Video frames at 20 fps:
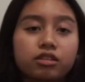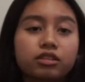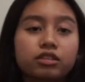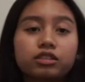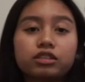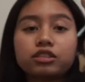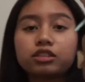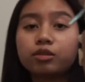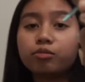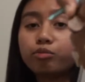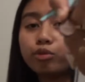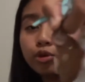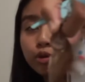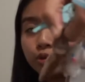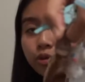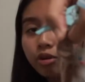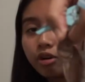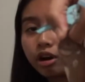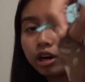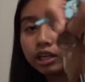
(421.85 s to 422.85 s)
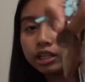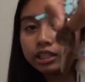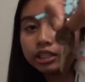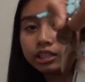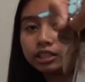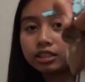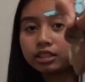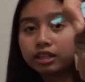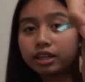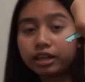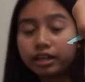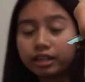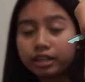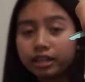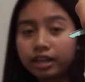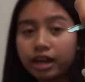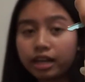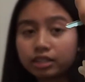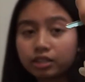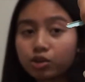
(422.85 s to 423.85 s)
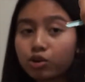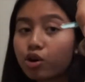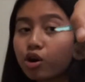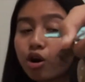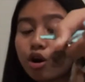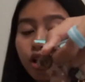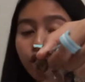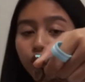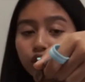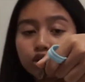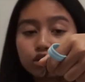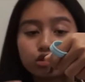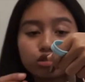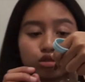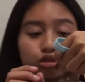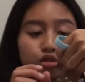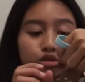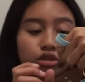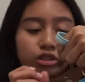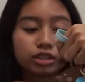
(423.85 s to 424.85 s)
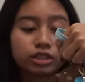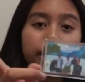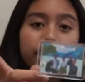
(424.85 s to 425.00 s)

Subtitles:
Cebu on it and it has a heart.